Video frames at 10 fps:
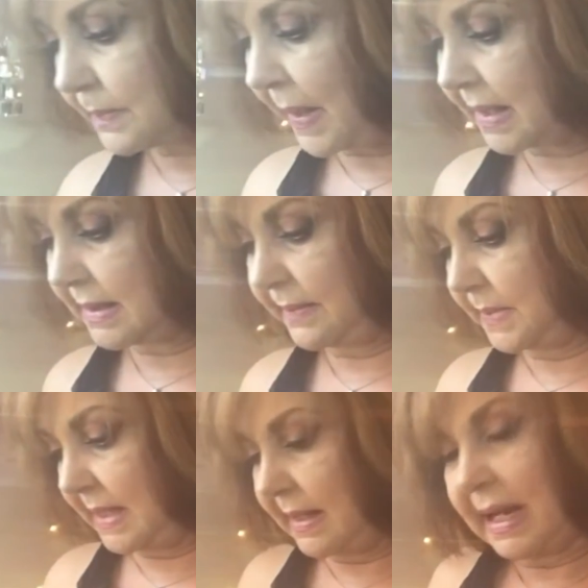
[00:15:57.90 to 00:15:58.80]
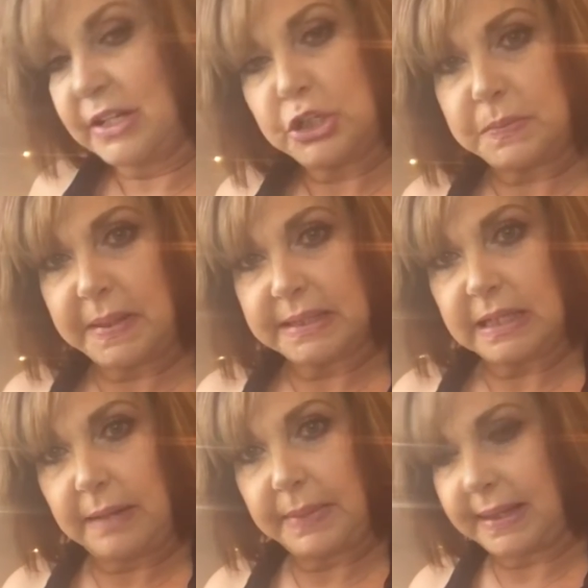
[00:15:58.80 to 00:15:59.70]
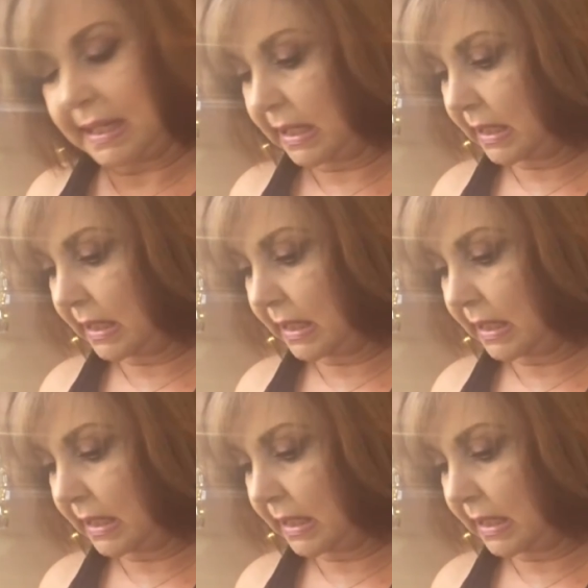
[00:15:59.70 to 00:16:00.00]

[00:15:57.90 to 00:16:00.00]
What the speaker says: box empty that I just picked up? I think